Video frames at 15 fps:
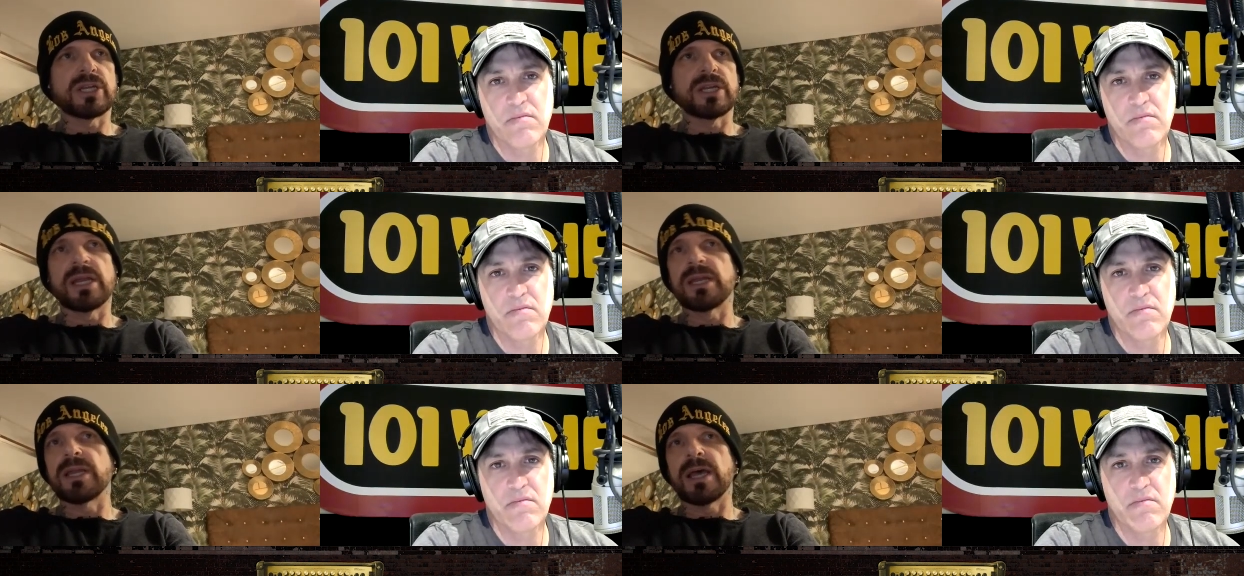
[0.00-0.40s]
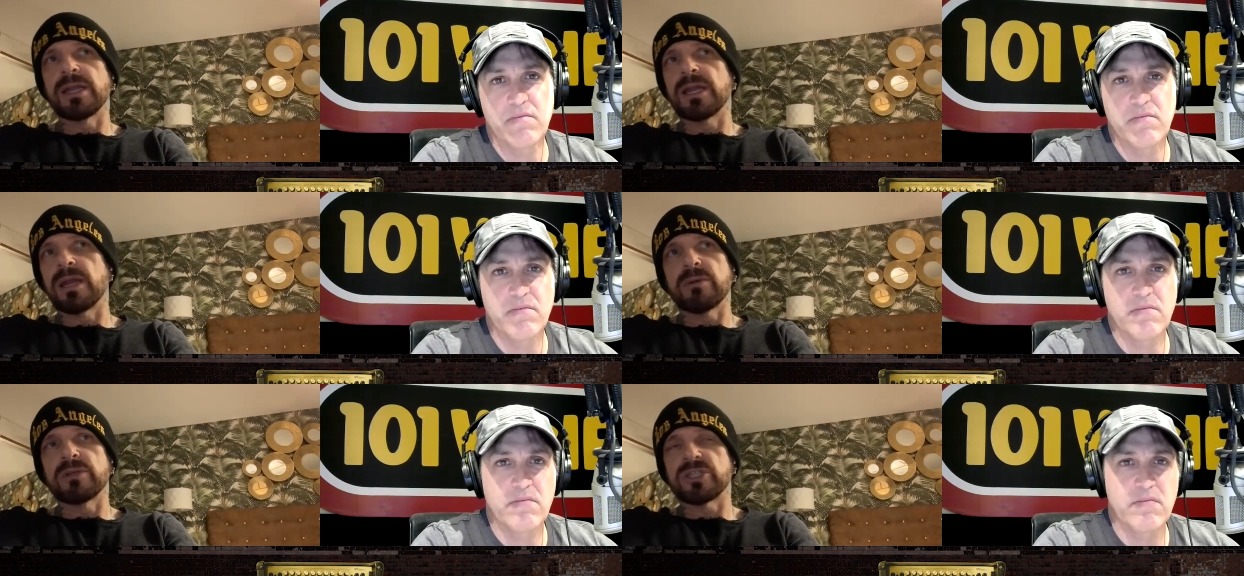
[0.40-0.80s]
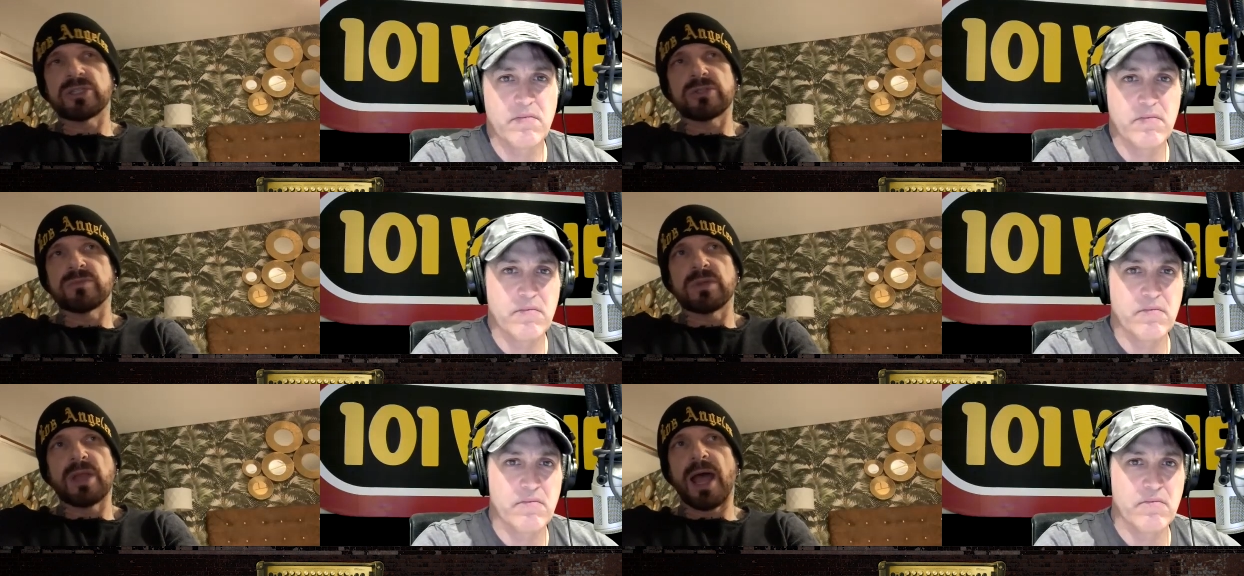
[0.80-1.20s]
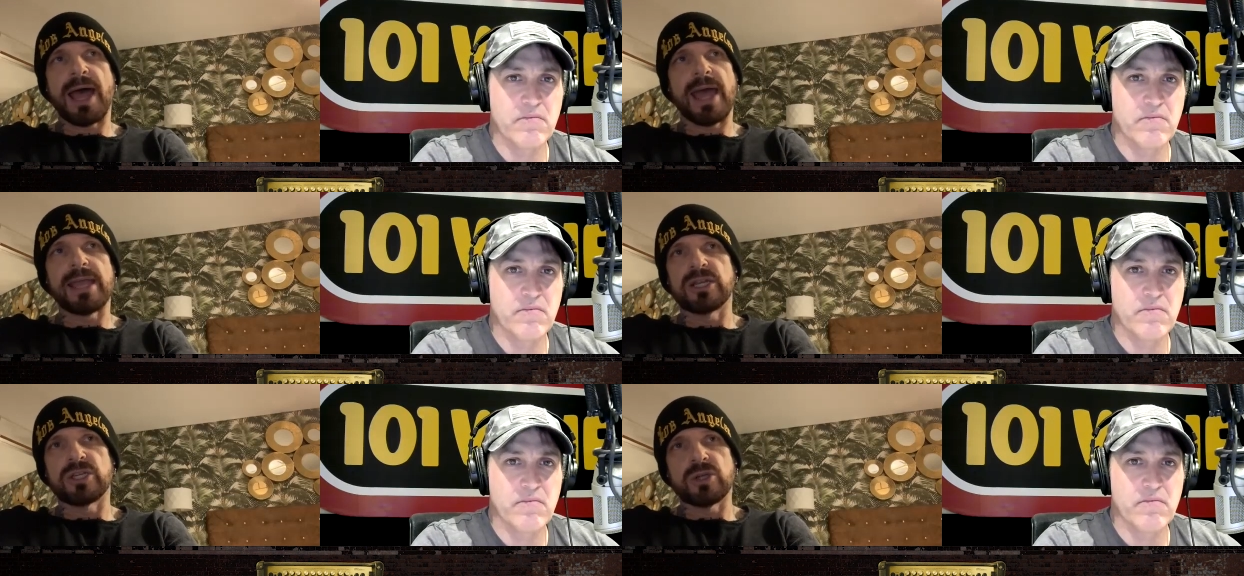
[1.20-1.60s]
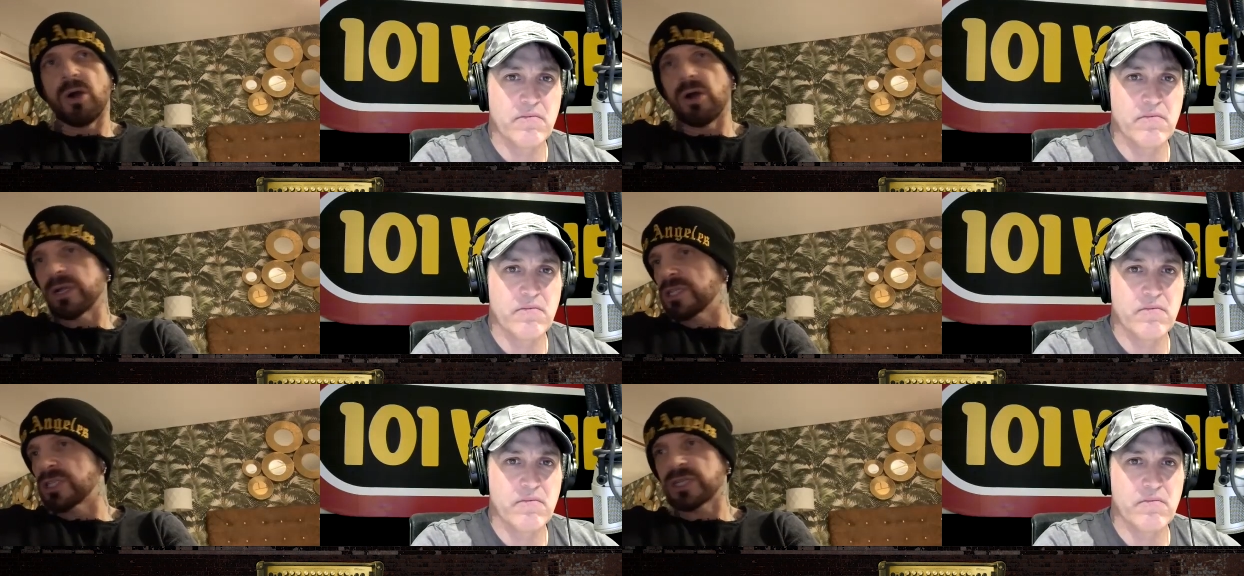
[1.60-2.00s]
Speaker 1: and then and then I would just hang and
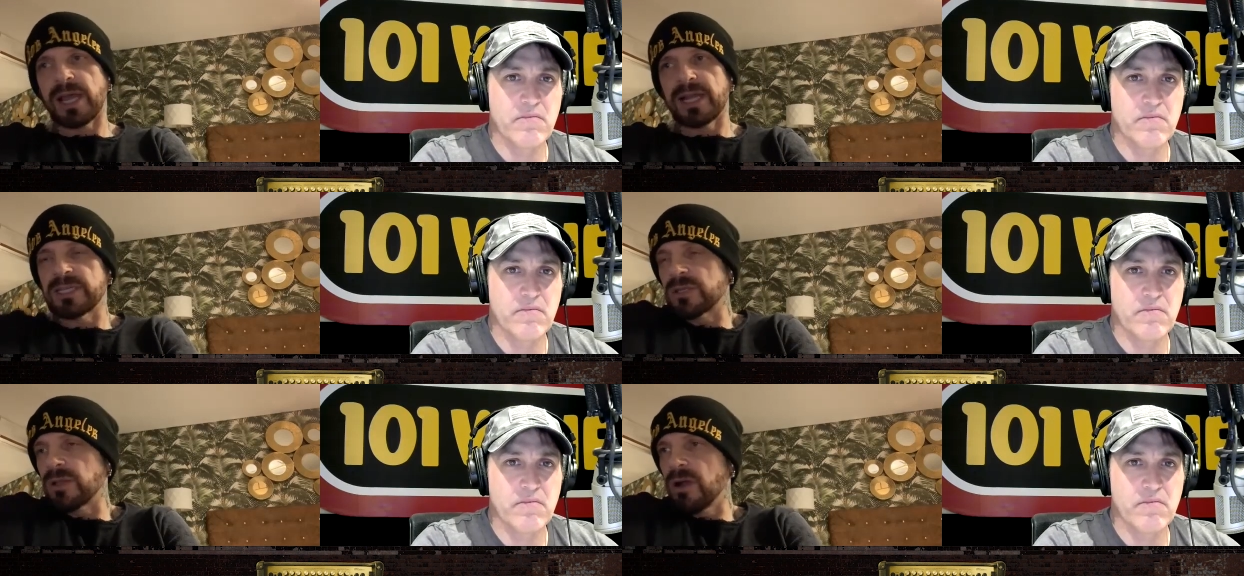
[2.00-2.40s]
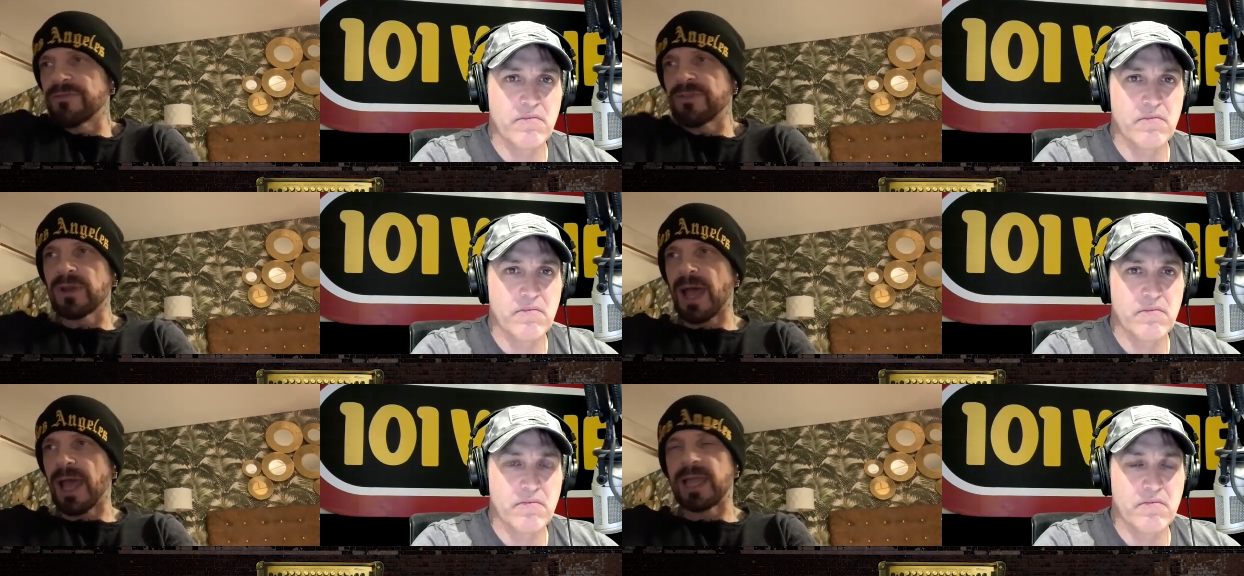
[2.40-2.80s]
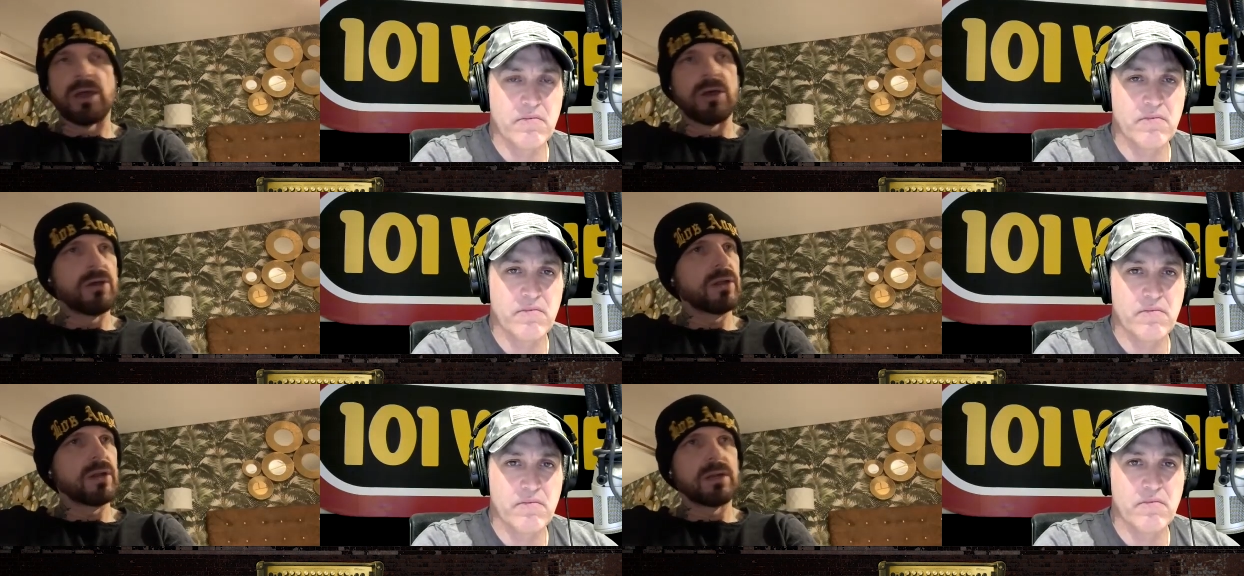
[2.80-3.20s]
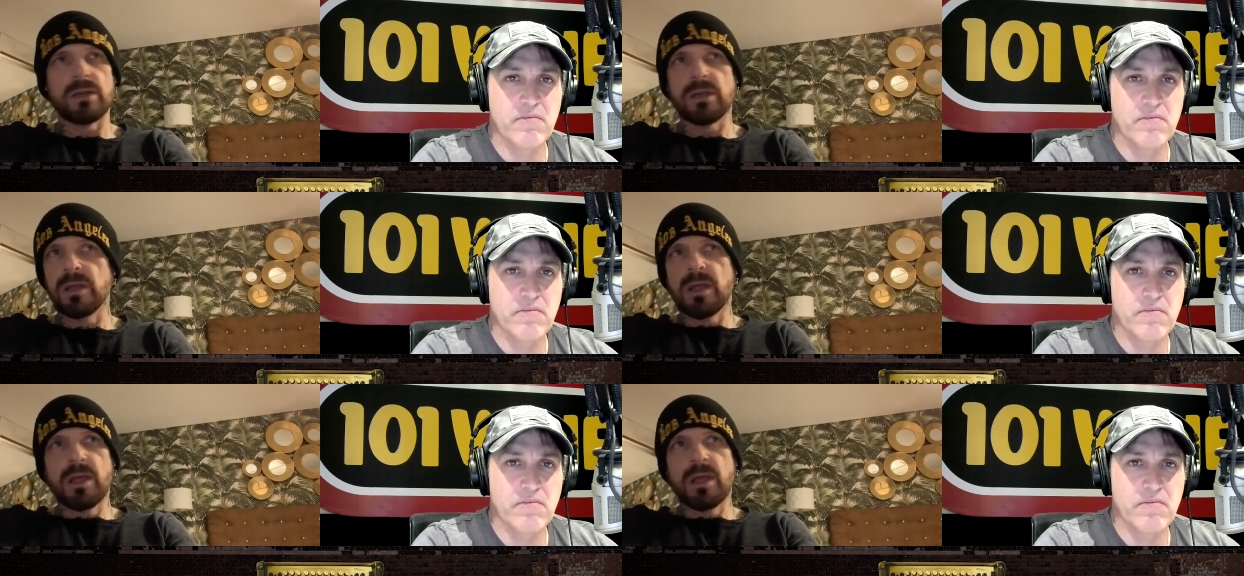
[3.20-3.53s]
talk and sign stuff and hang out and